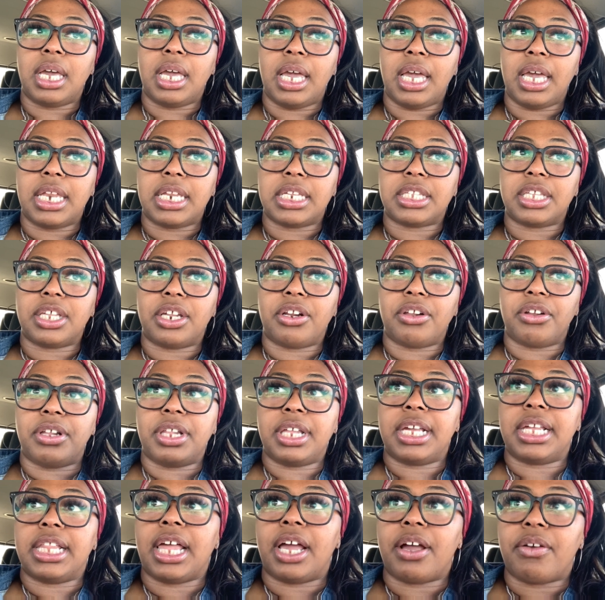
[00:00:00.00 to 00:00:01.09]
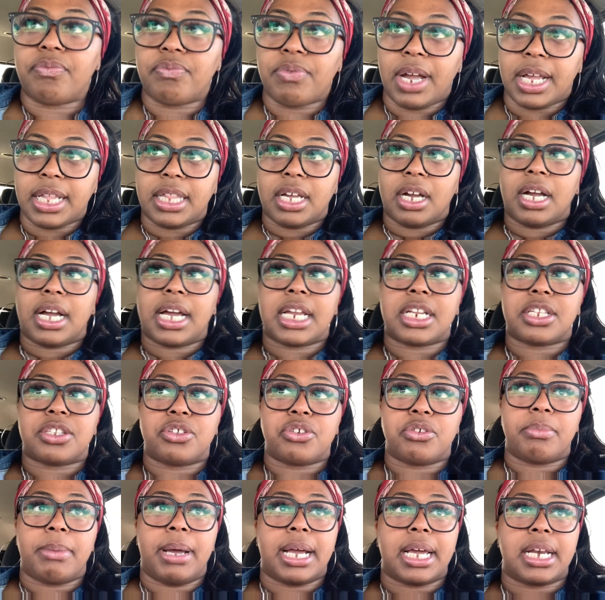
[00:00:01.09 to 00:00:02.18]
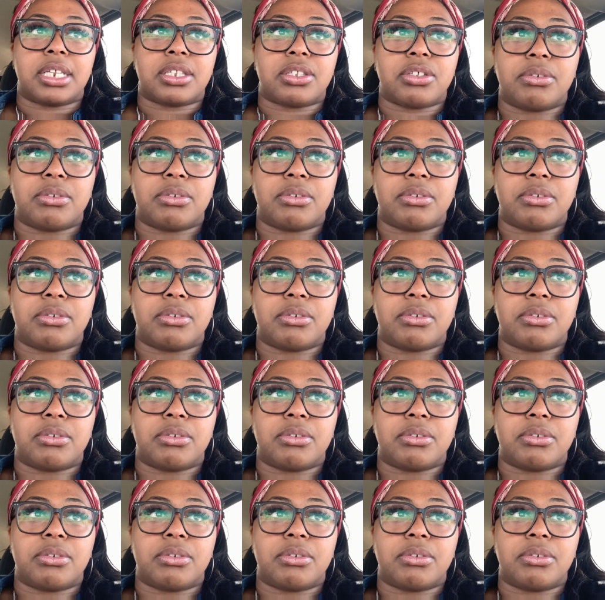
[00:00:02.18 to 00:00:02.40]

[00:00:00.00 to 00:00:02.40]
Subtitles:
It's literally like right there. I gotta zoom. I gotta zoom.